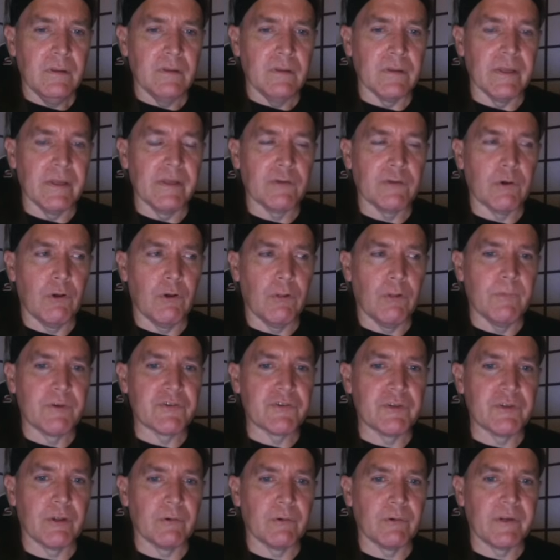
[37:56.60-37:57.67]
they told
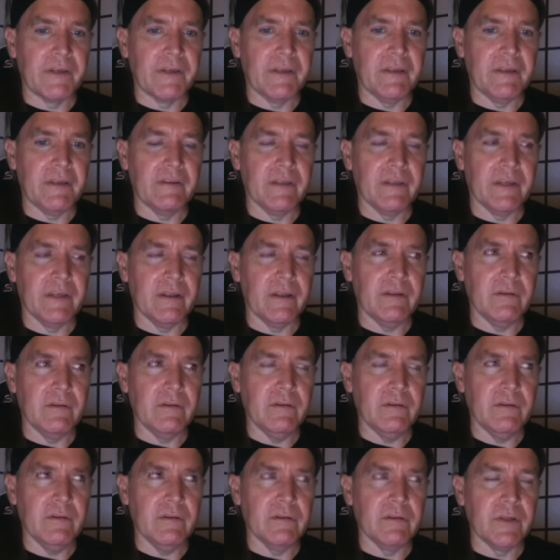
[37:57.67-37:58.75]
michelle ray that
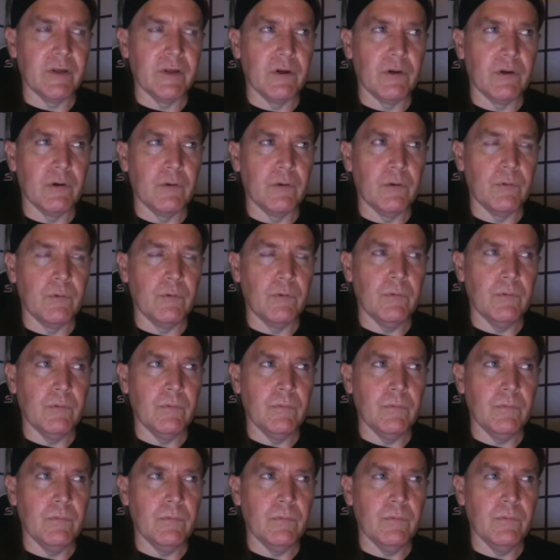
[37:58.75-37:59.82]
you know
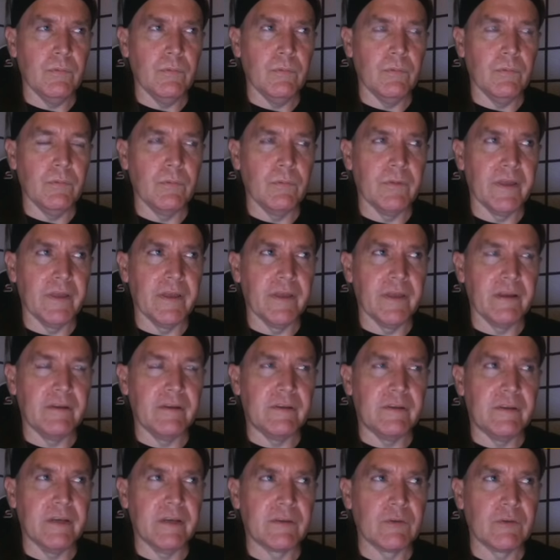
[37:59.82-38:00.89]
they
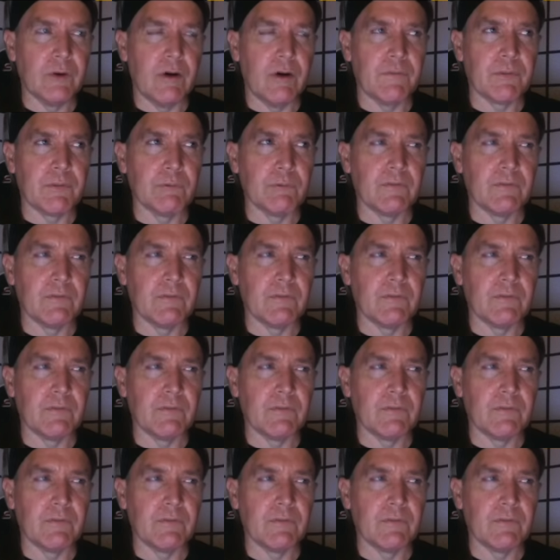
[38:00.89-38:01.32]
kicked off the